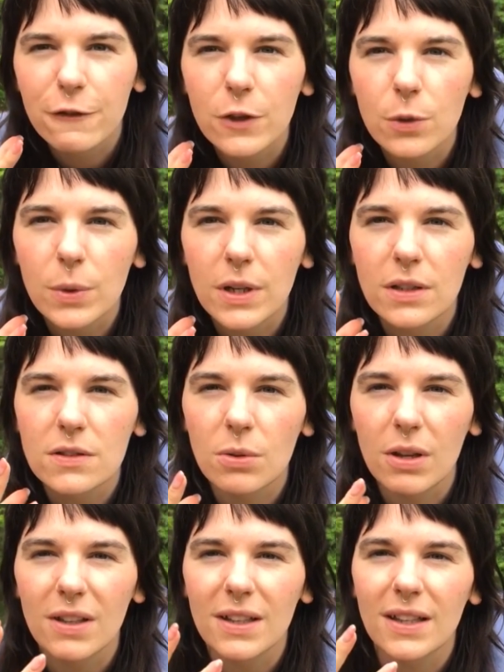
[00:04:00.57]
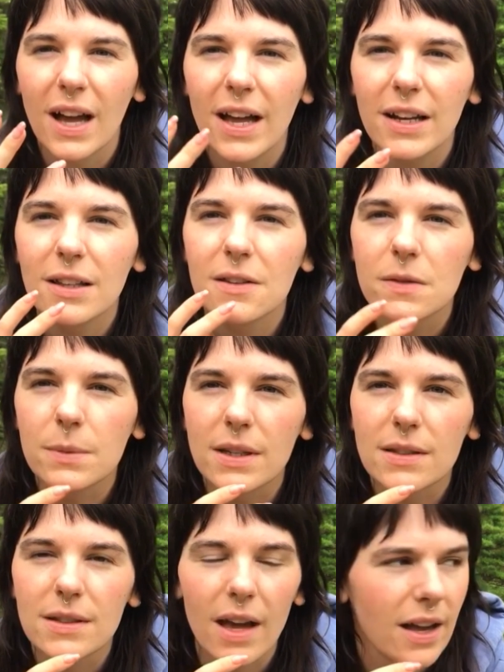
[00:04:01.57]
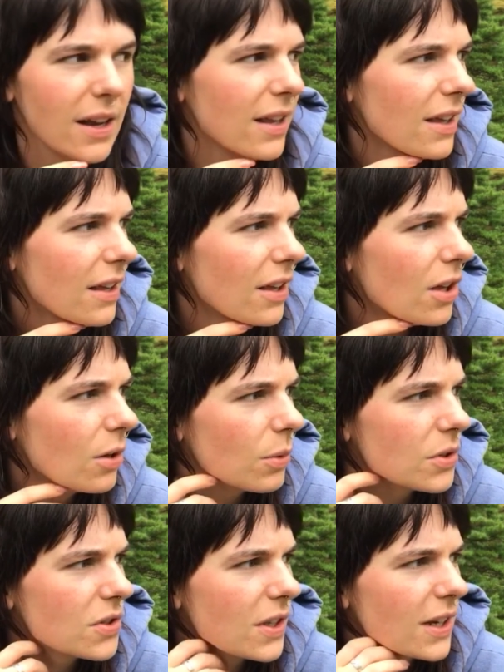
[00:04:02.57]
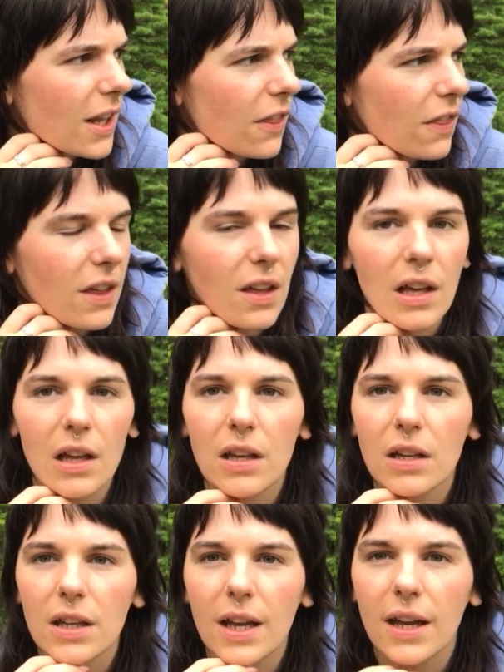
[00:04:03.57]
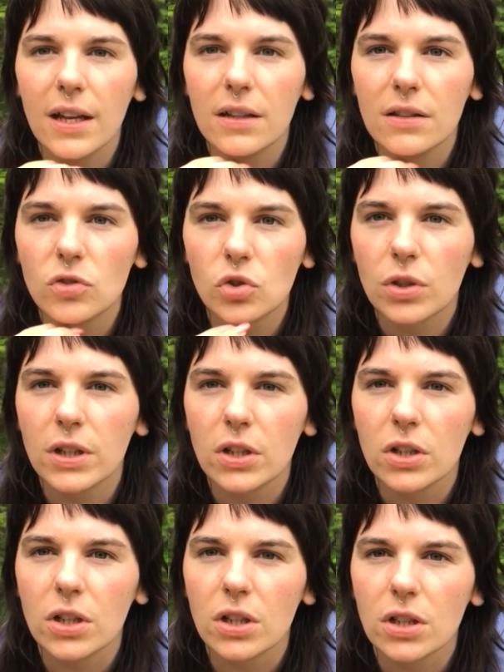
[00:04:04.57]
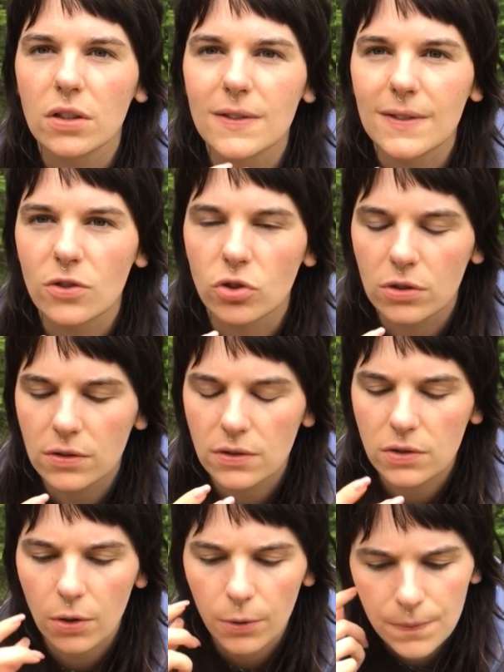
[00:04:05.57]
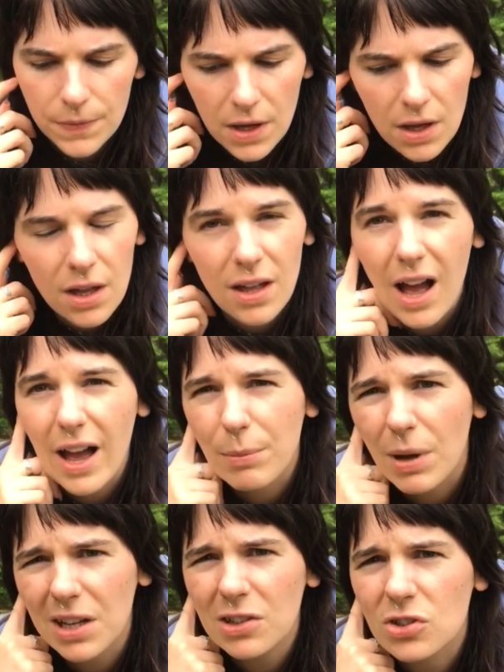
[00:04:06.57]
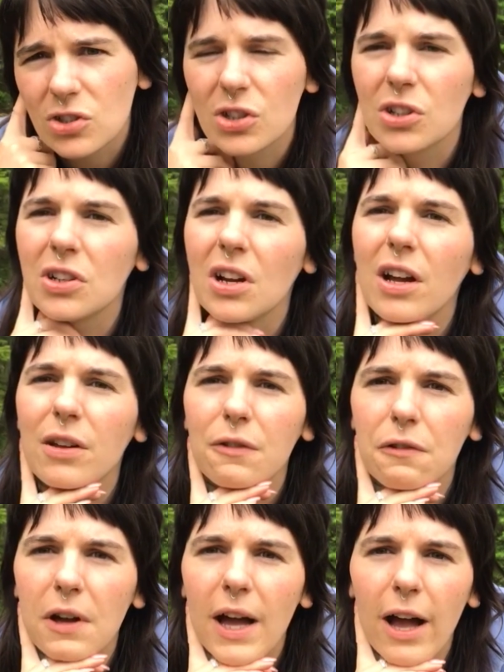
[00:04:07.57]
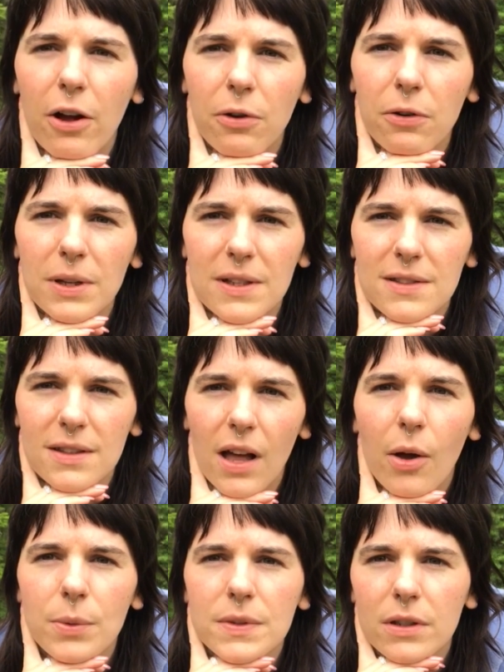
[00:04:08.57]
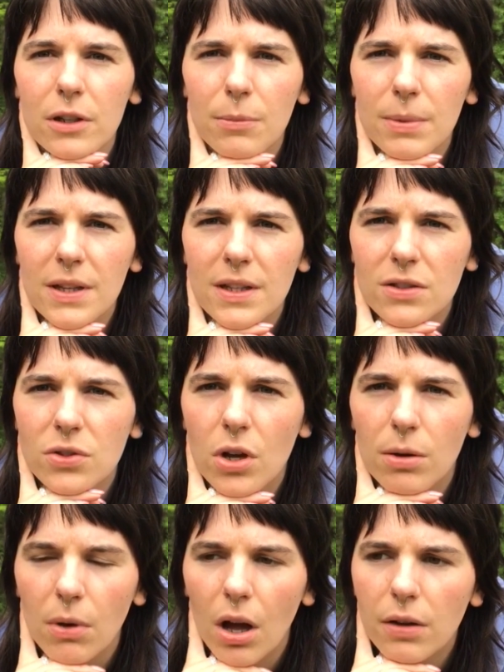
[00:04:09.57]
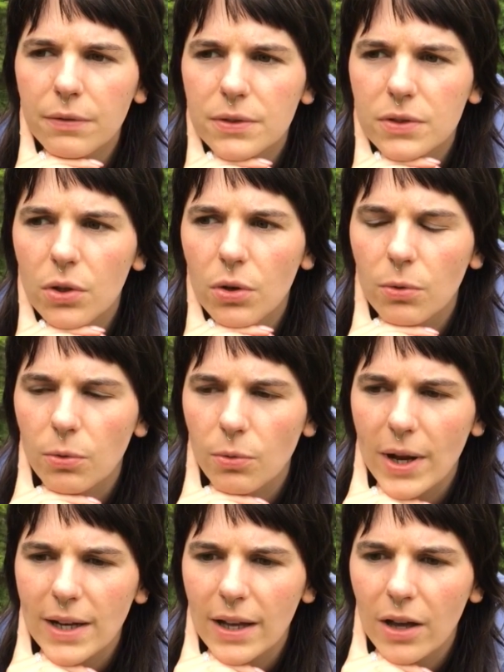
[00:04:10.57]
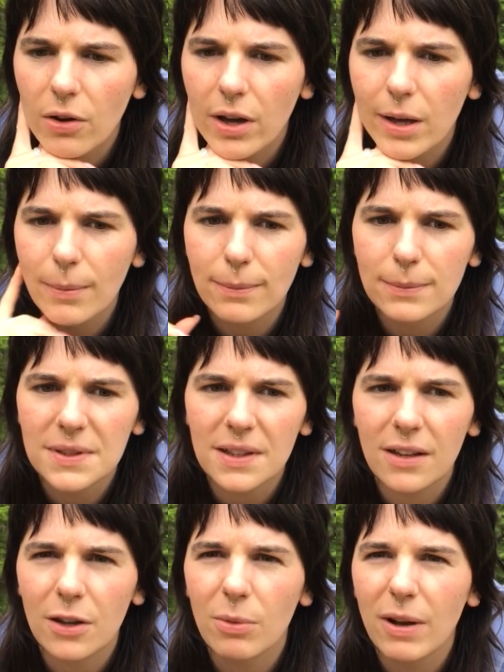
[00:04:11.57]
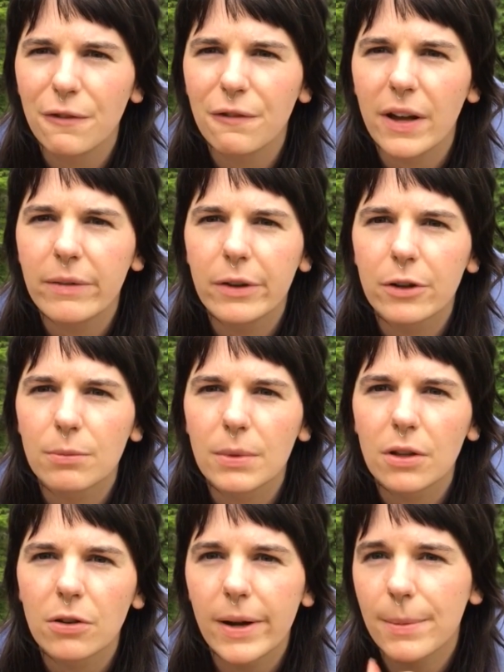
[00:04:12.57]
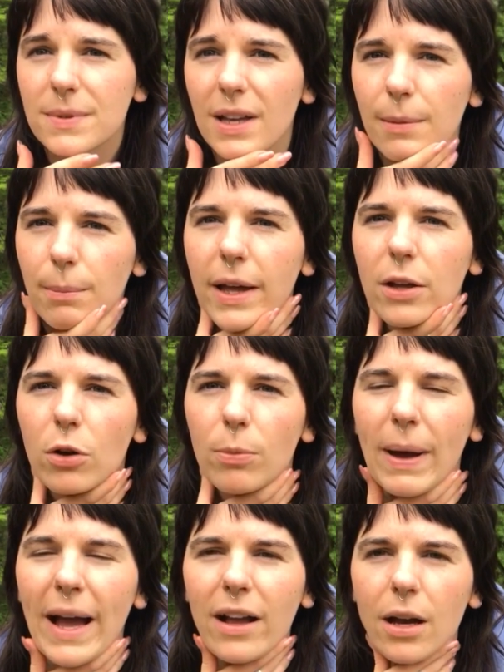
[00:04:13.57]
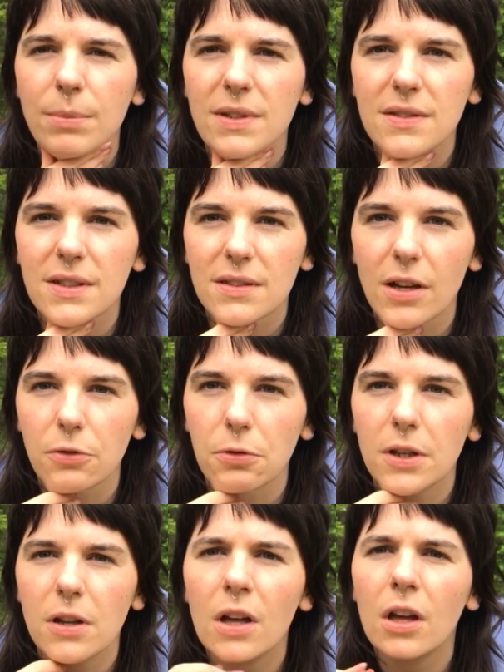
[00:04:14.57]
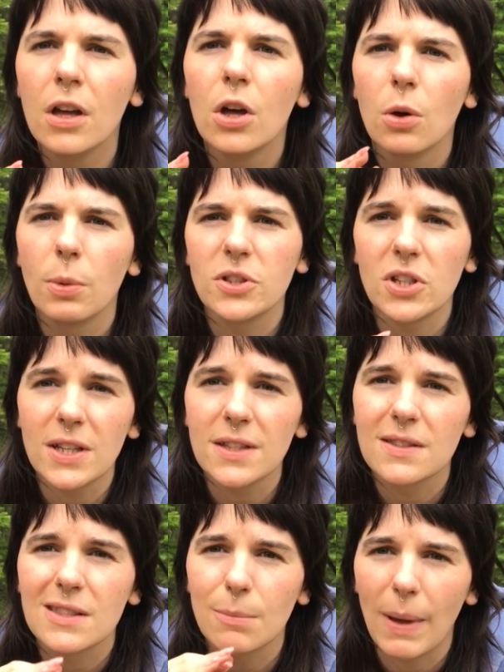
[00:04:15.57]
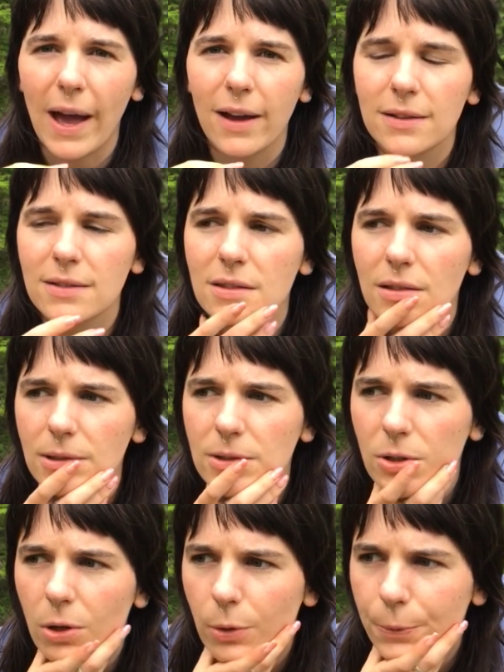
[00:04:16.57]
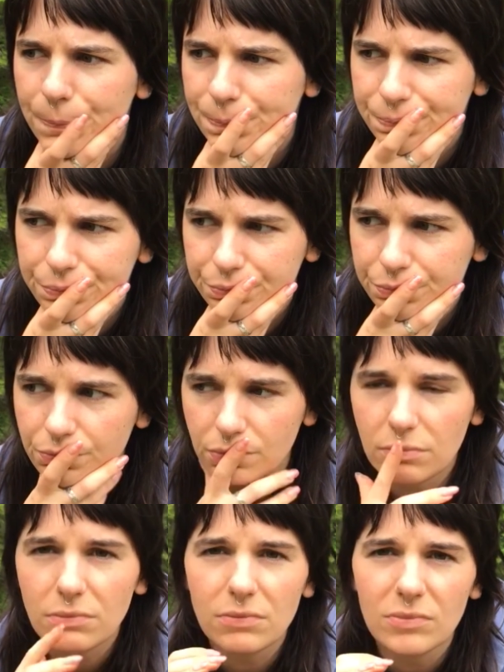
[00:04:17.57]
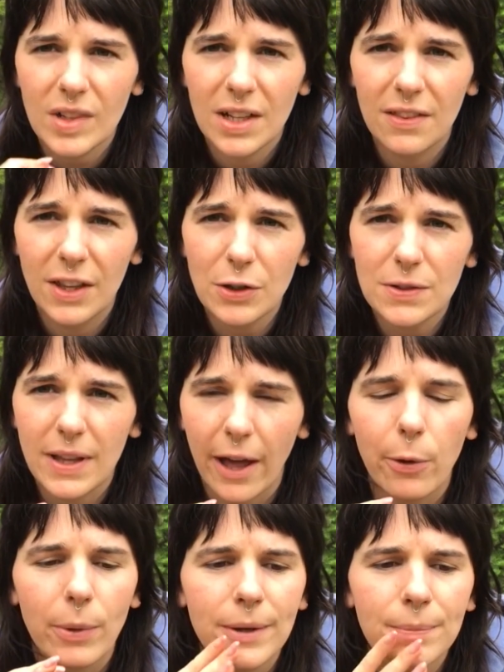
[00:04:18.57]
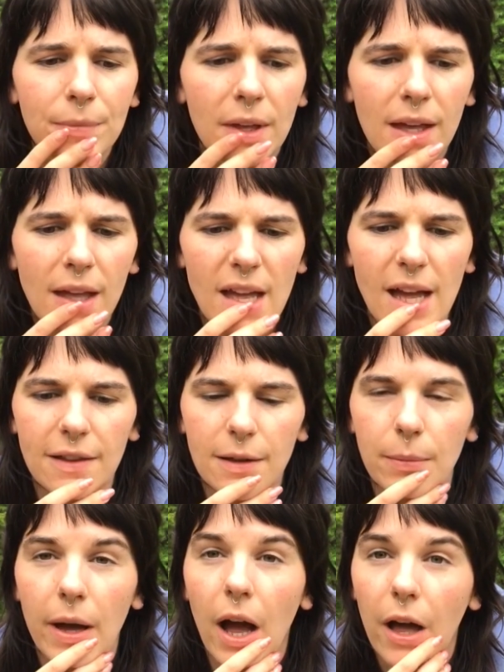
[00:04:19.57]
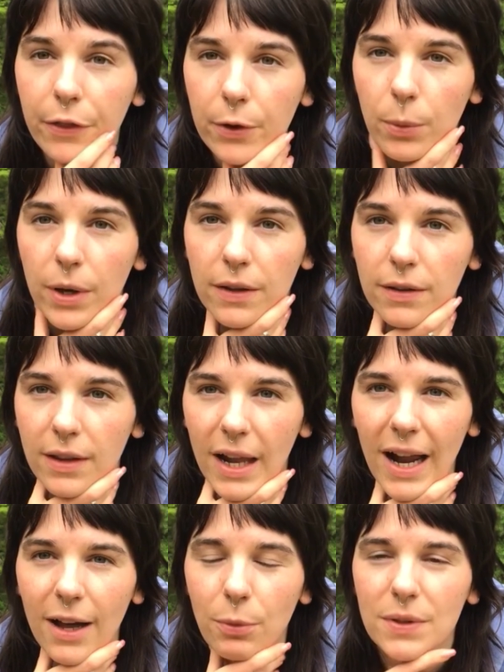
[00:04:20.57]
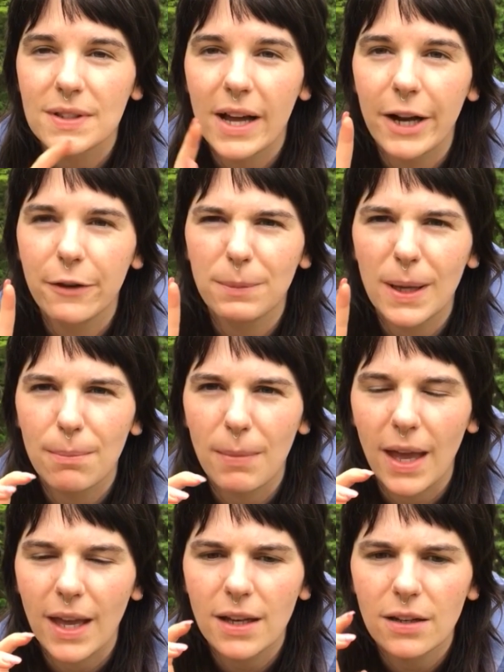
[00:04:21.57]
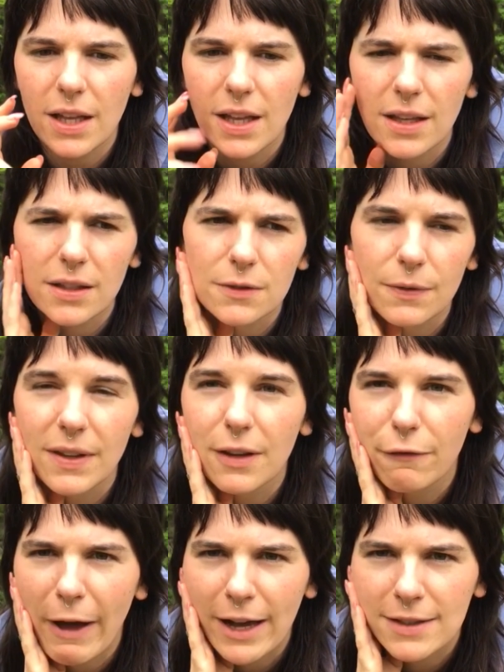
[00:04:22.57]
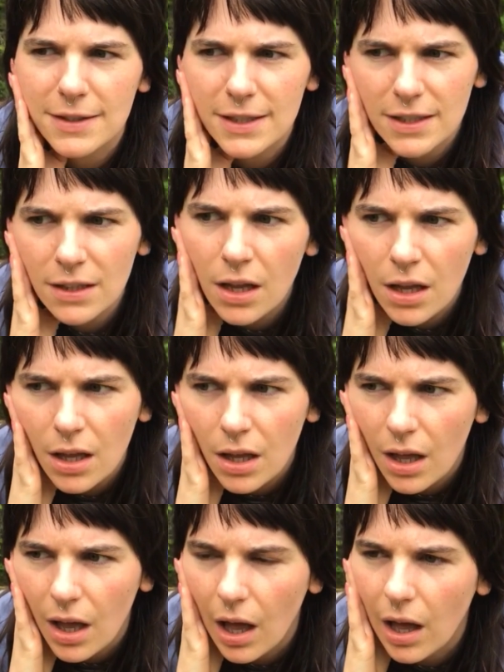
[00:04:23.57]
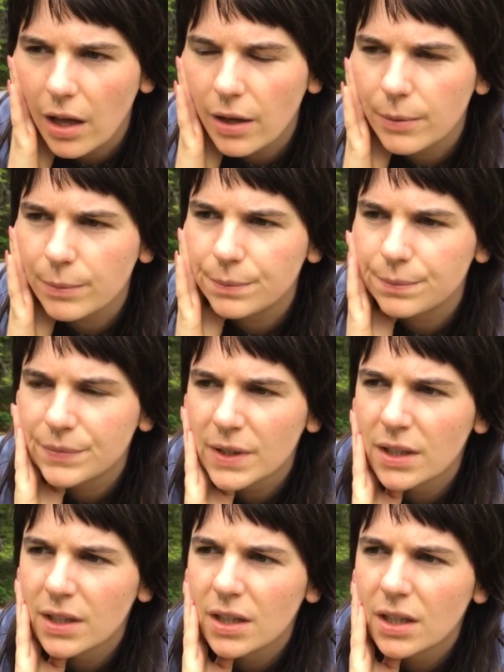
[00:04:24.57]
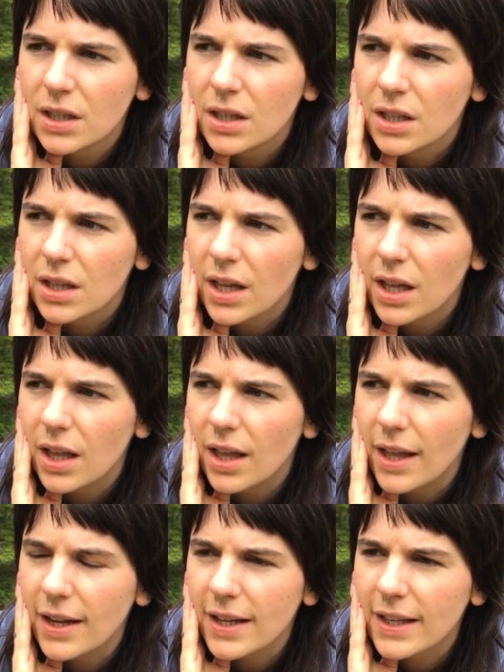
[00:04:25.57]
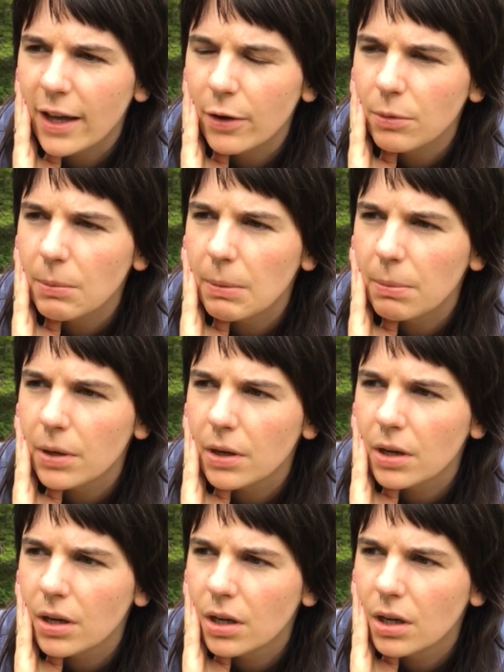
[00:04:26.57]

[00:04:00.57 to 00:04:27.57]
feel weird, so it kind of gives me anxiety, which then I think can trigger seizures. So I'm unsure of how easy that one's going to be to come off. So right now I'm sitting around 500 milligrams. I might go back up to 600, which is the max. So there's that one. And then my other one that was kind of my main is venlafaxine. And I can't remember